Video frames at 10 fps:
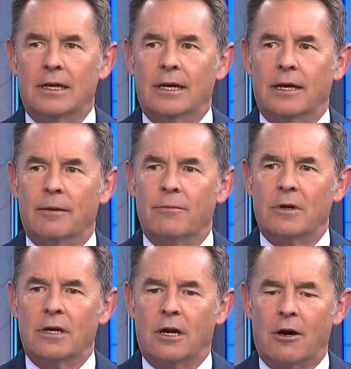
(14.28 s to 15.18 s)

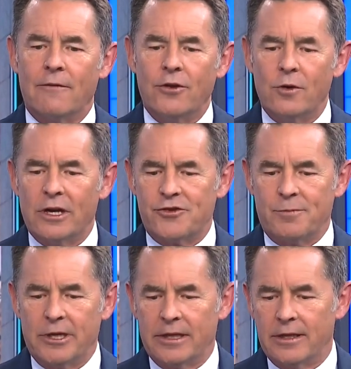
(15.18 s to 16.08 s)
Our view
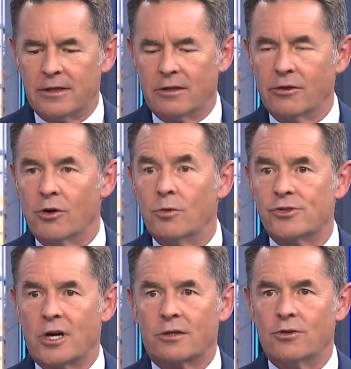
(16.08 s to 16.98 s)
has been that the low
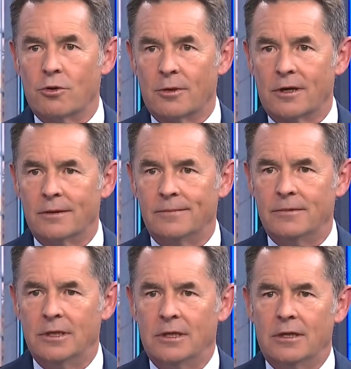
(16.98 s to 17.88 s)
was October,
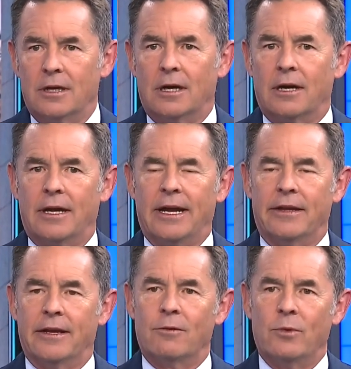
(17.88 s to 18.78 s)

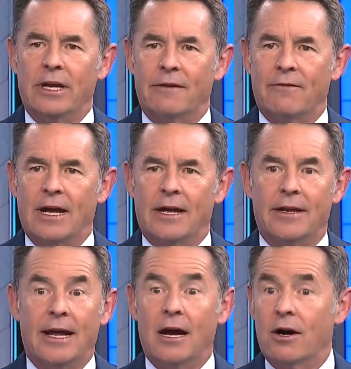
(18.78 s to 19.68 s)
and that we have
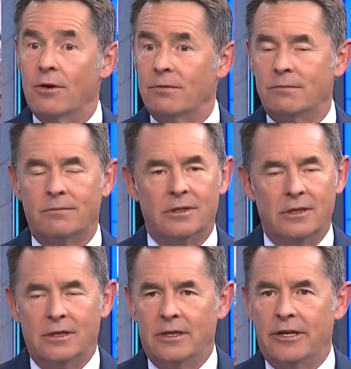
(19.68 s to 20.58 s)
had now,
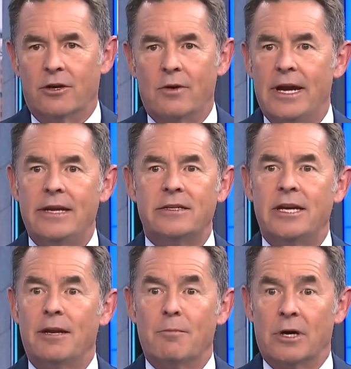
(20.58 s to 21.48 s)

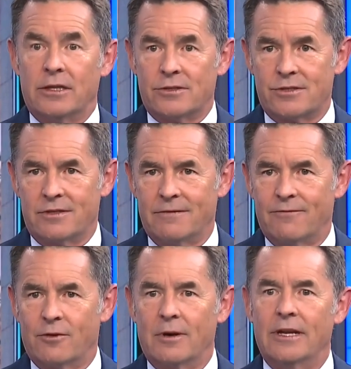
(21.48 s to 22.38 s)
18 months
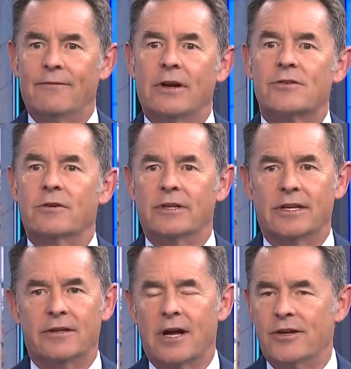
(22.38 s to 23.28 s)
for investors
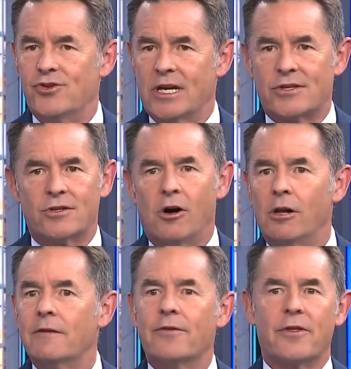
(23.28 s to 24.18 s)
to digest
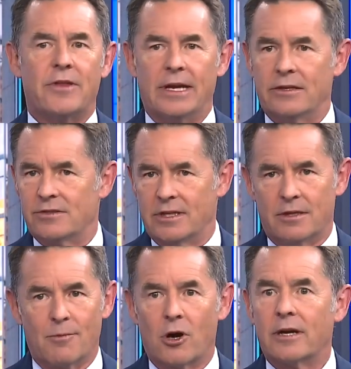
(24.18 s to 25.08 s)
all of the things
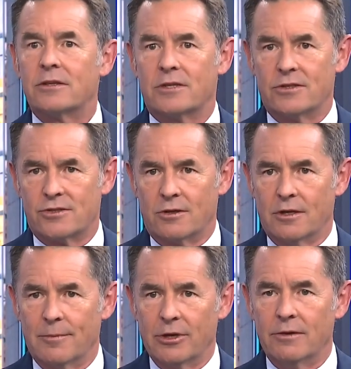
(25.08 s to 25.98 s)
that the market's
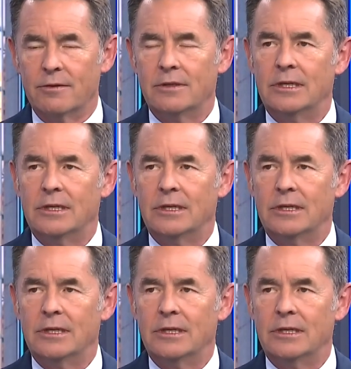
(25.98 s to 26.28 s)
concerned about.